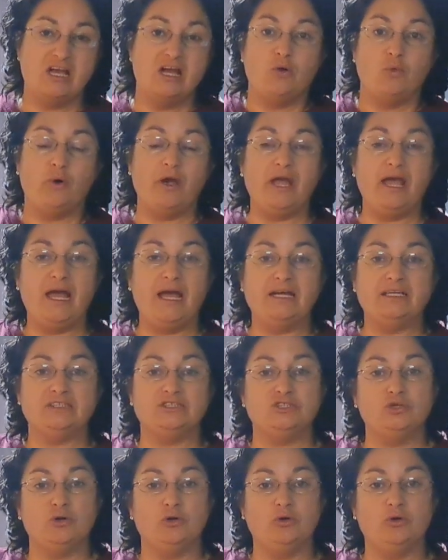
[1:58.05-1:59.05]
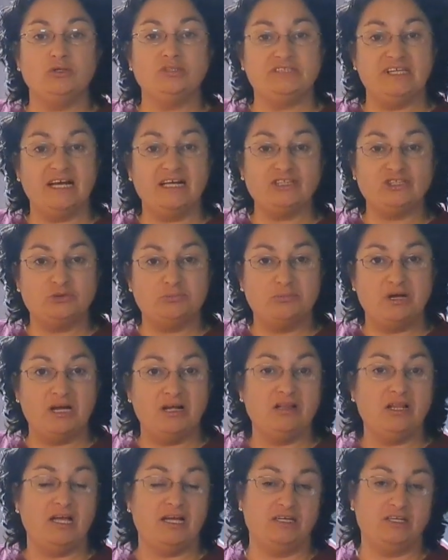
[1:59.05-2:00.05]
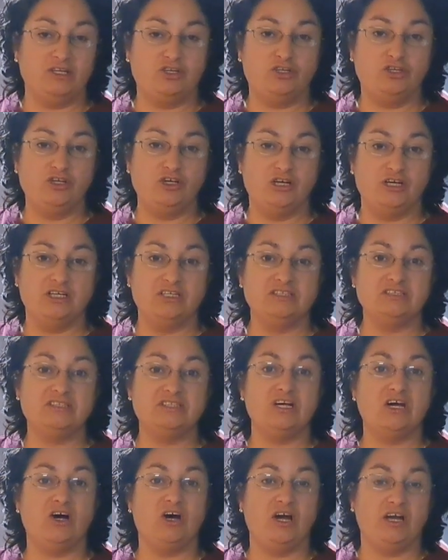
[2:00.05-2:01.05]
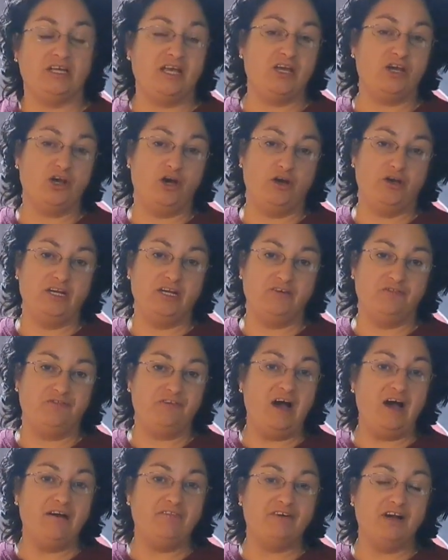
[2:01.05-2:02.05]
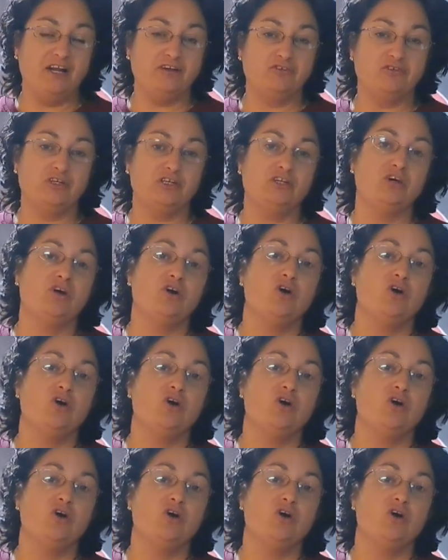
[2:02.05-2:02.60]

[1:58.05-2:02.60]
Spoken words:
whereas your Saxumel and liqueurs can go in a 500